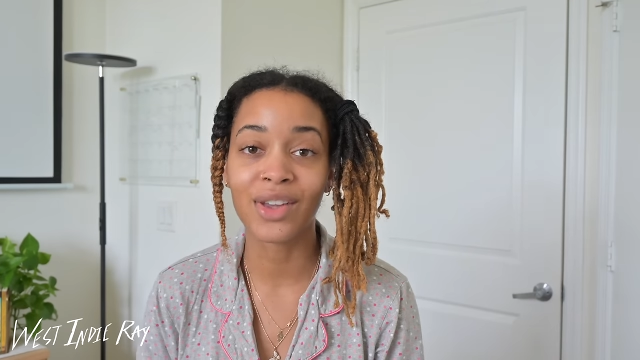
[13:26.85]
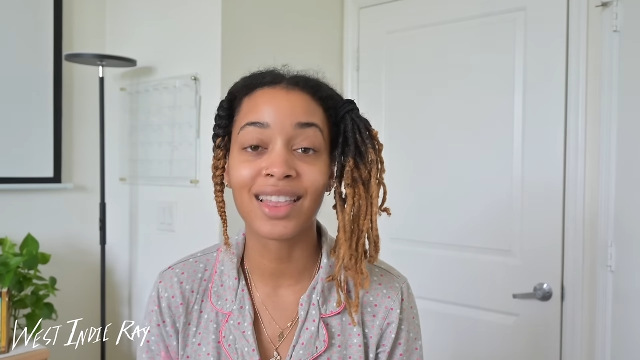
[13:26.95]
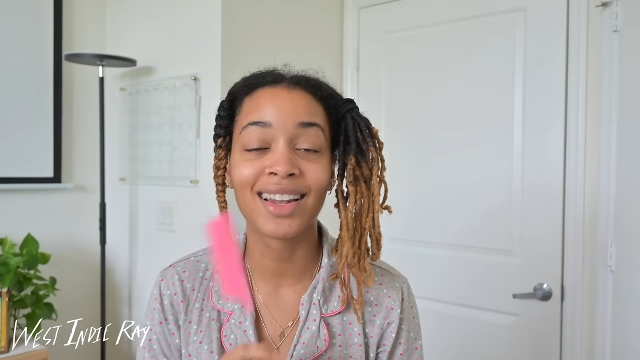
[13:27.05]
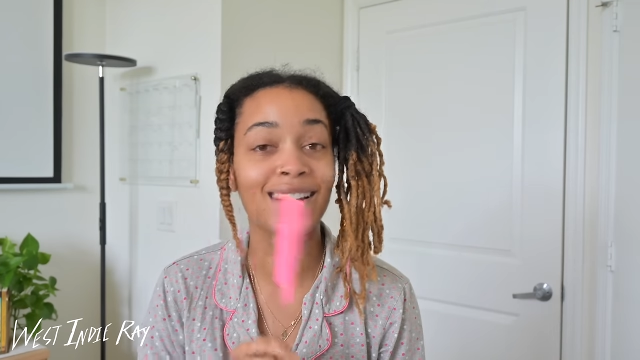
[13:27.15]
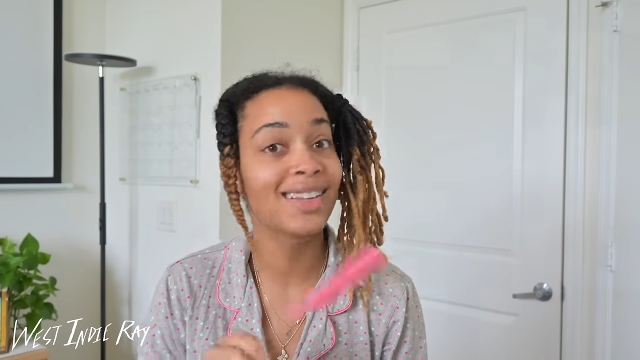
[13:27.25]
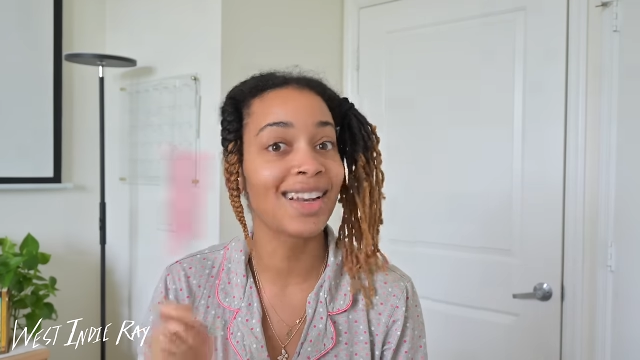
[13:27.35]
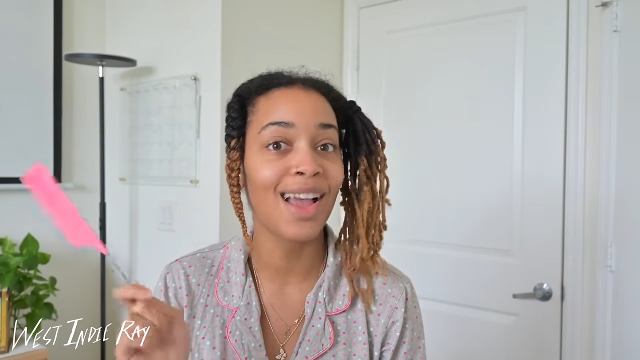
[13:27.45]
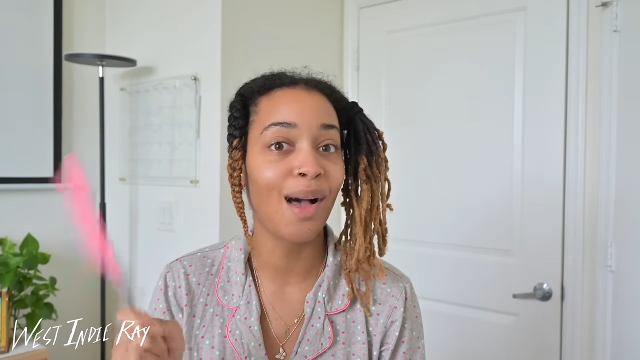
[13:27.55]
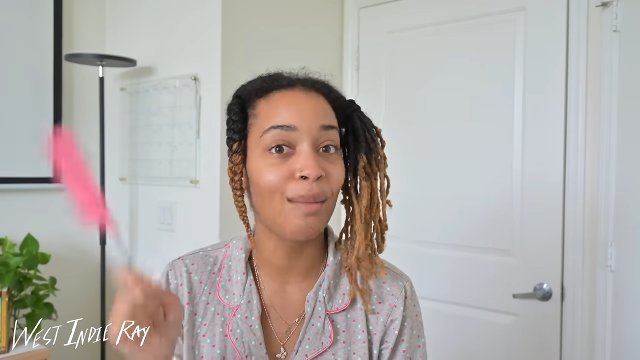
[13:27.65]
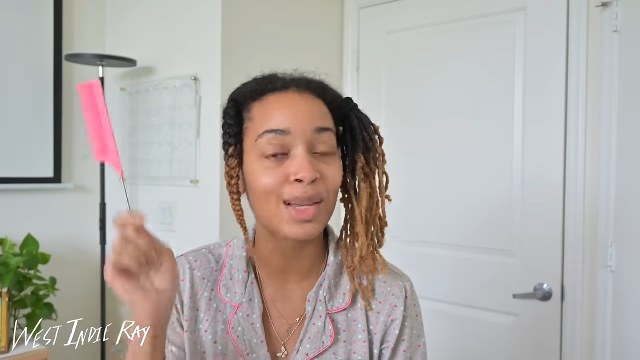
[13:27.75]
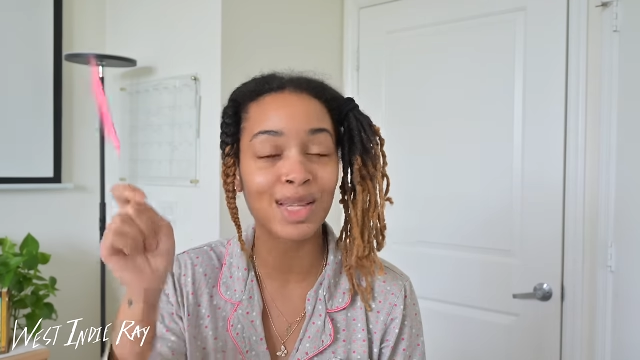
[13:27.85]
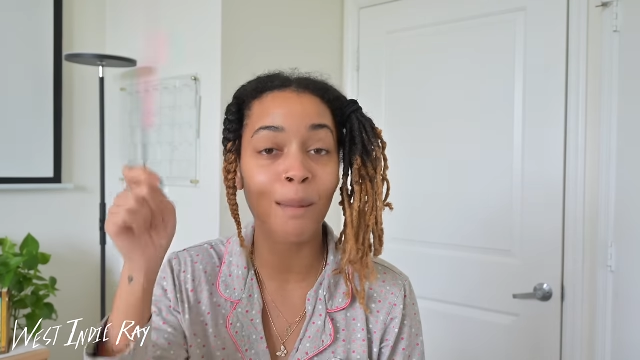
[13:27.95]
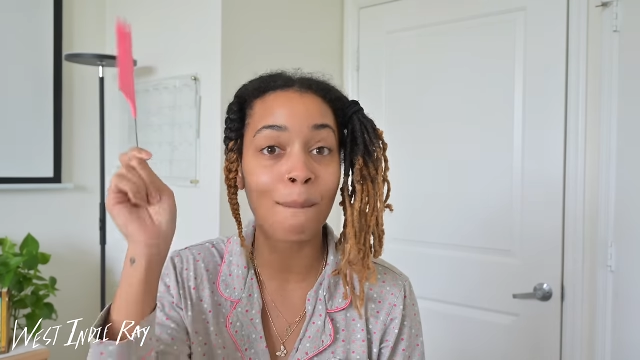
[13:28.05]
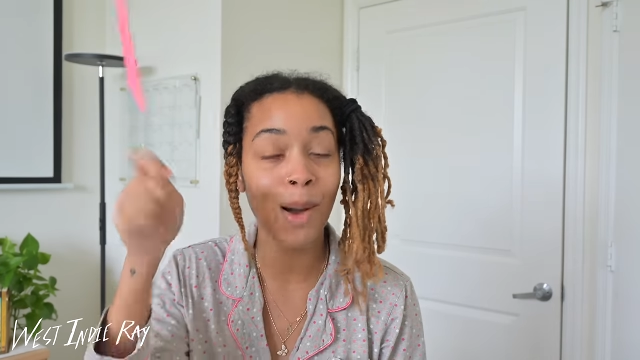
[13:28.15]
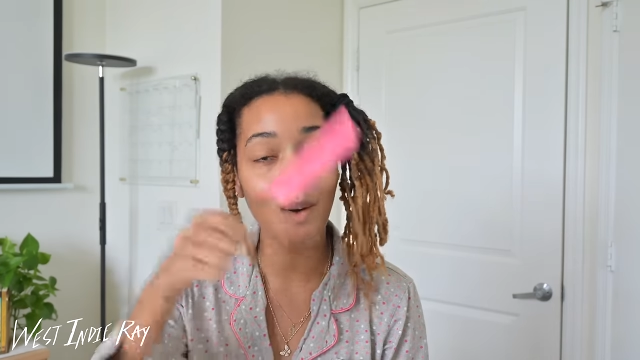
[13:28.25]
and then he's gonna help me
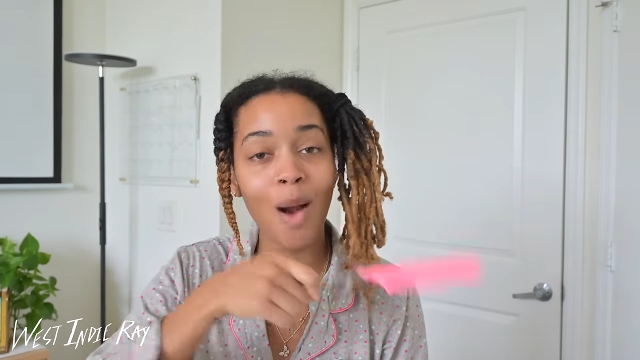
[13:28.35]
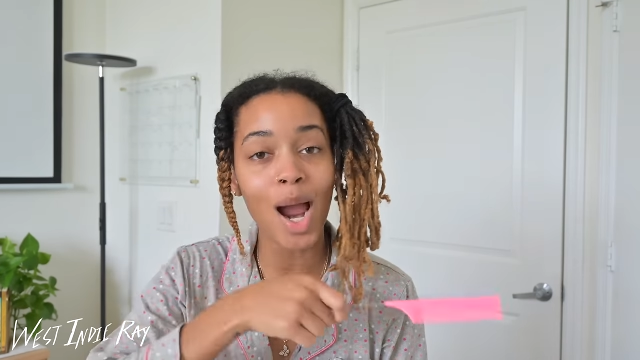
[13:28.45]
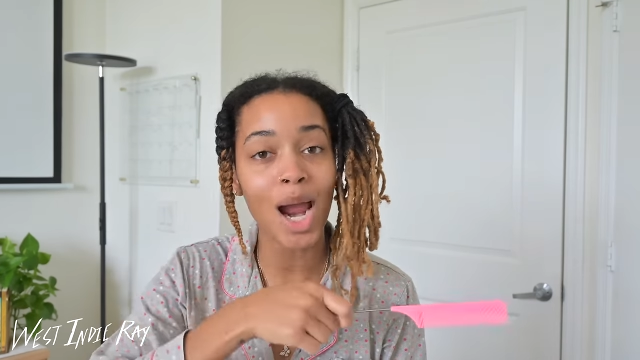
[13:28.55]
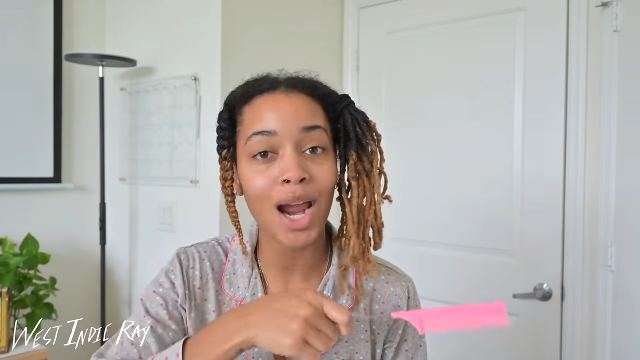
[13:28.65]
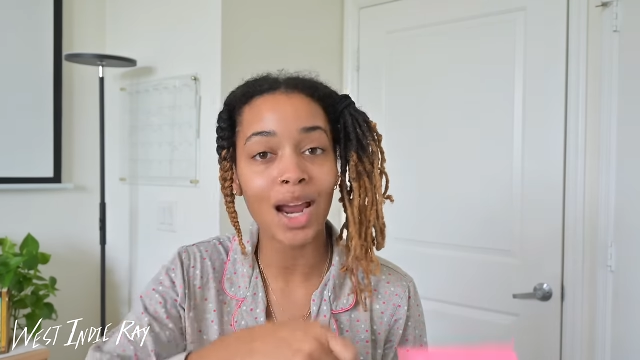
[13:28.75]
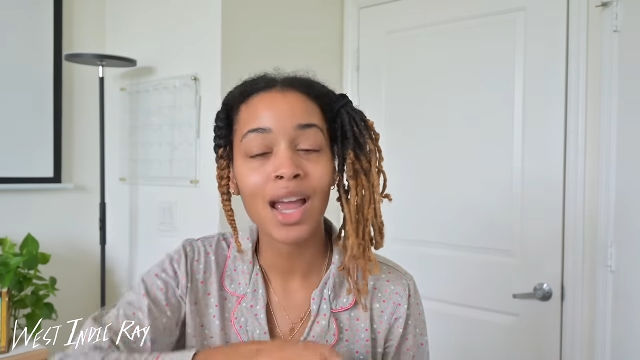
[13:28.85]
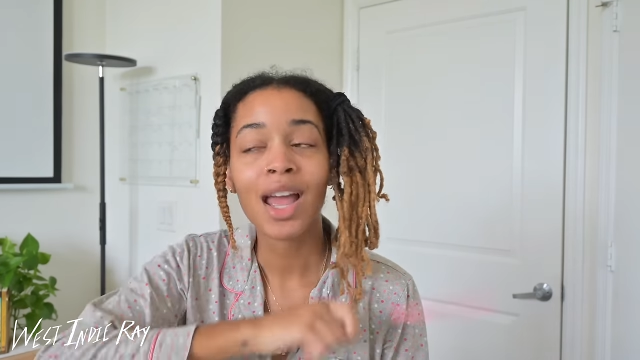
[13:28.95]
some more.